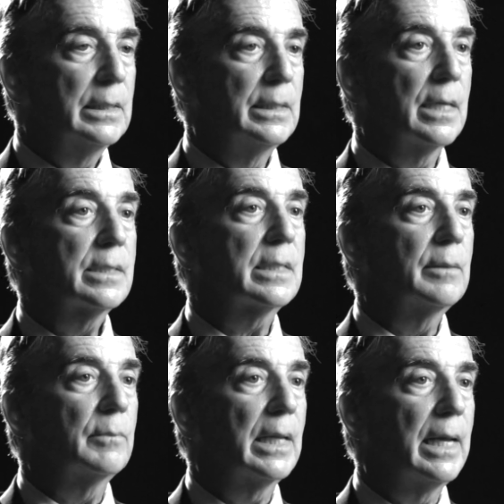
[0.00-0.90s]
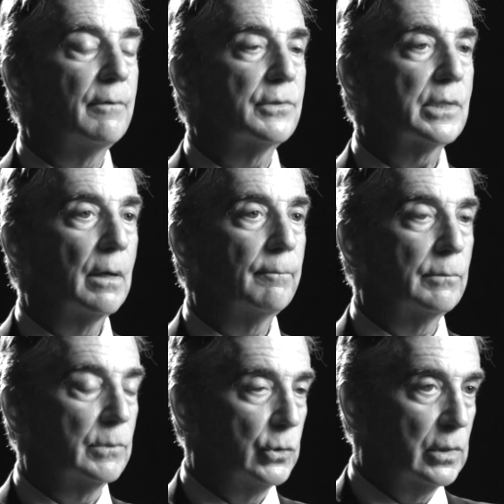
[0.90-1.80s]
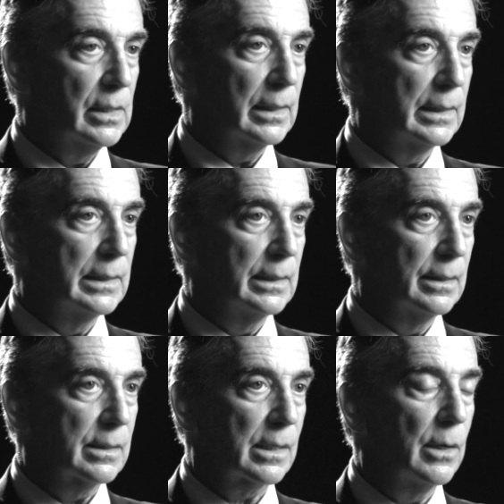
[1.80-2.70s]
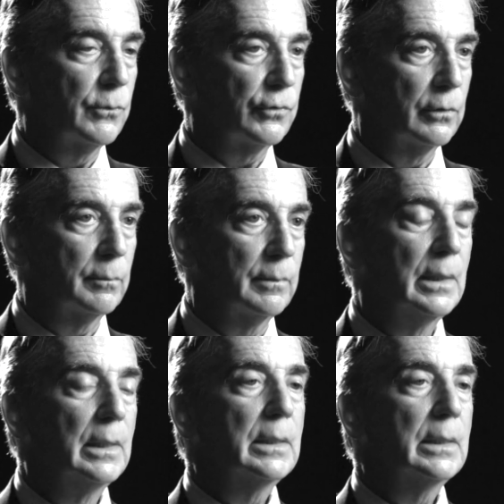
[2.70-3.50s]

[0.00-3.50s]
does seem to have some utility, and this comes from